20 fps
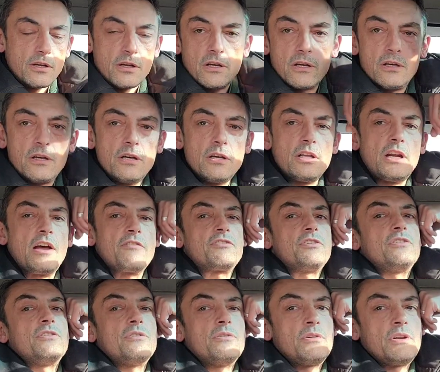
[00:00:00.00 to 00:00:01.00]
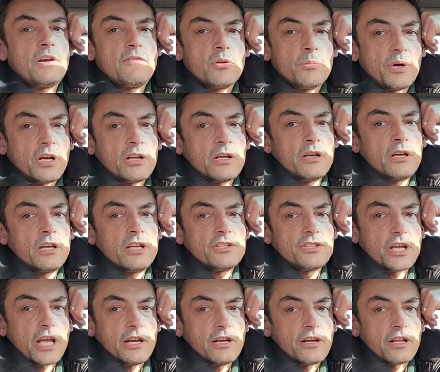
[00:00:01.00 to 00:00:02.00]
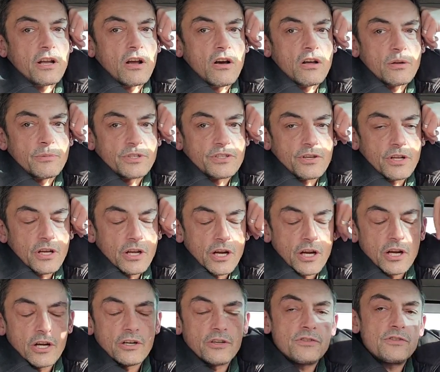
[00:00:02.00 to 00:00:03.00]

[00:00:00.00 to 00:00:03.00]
Good afternoon, everybody. Uneducated economist here.